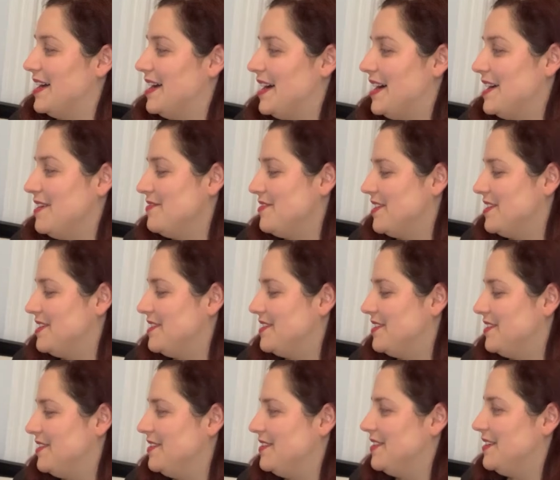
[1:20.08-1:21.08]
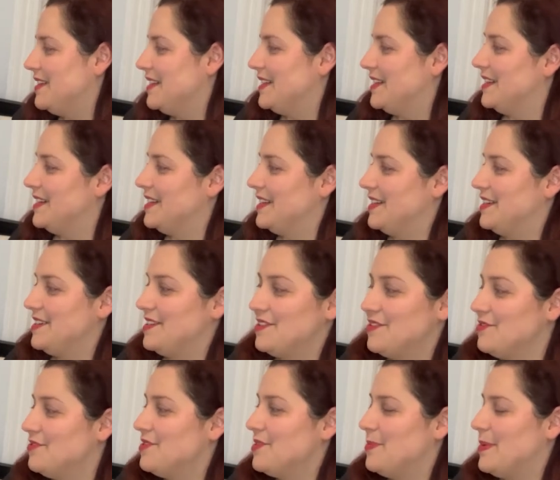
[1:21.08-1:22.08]
I'm going to
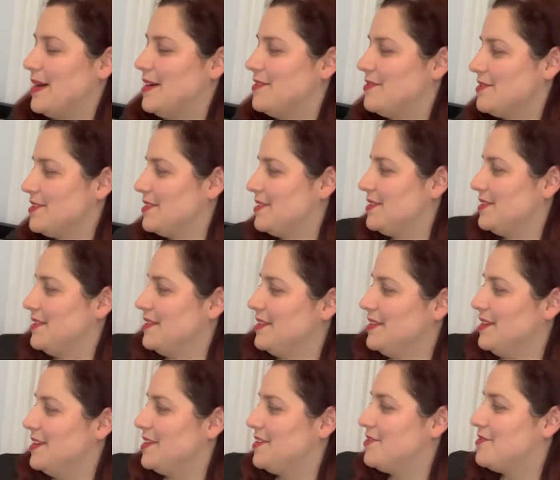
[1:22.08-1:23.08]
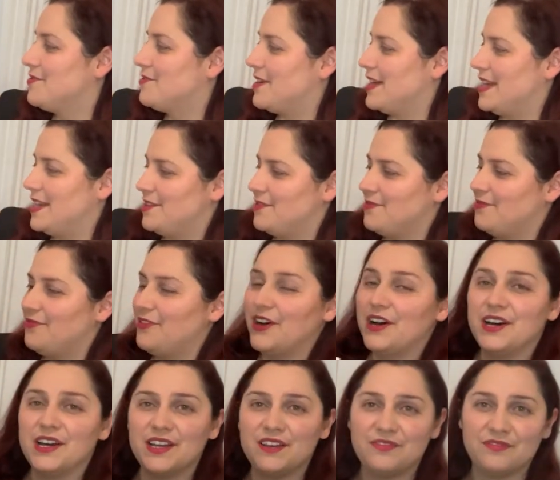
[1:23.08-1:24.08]
talk about a grade
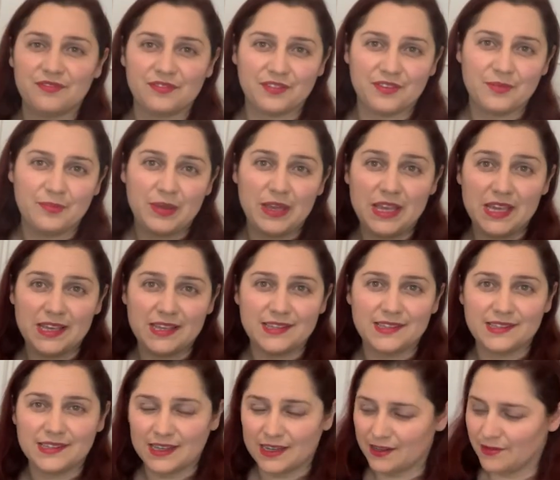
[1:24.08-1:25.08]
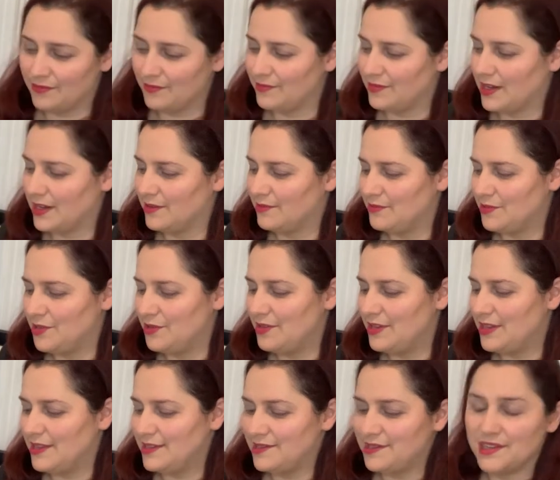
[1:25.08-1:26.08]
5 piece. I'm
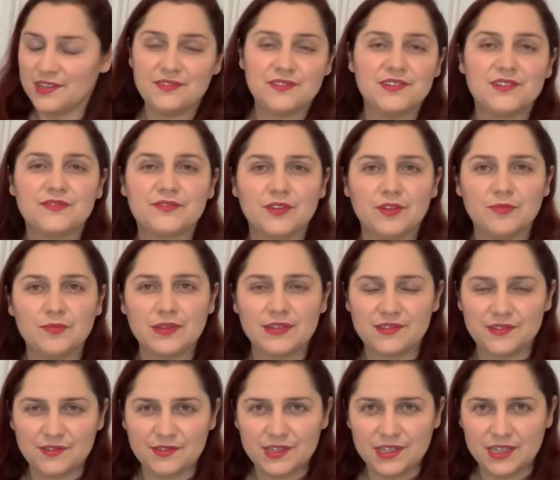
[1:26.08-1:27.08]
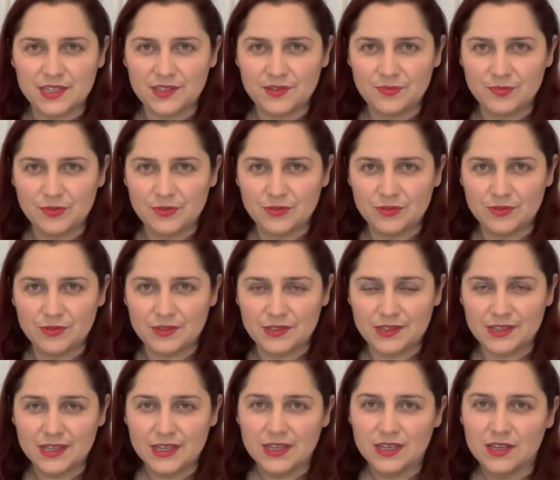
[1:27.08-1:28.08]
doing the series from Associated Board
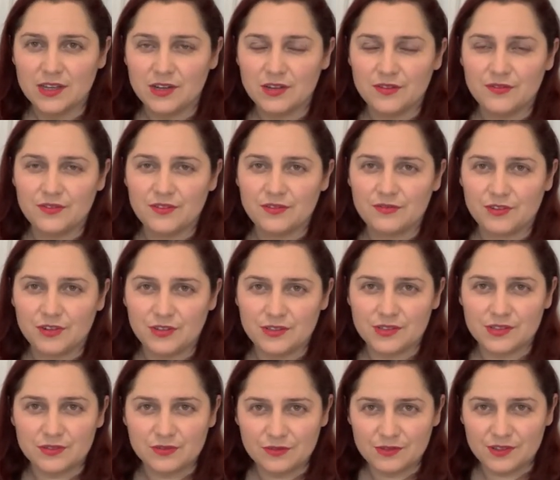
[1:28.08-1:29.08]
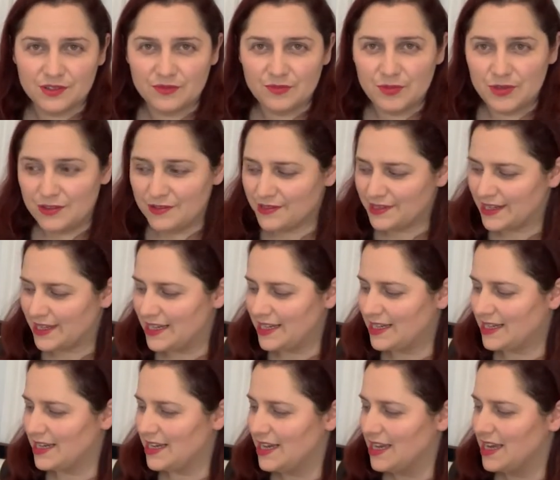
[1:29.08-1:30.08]
of the Royal Schools of Music.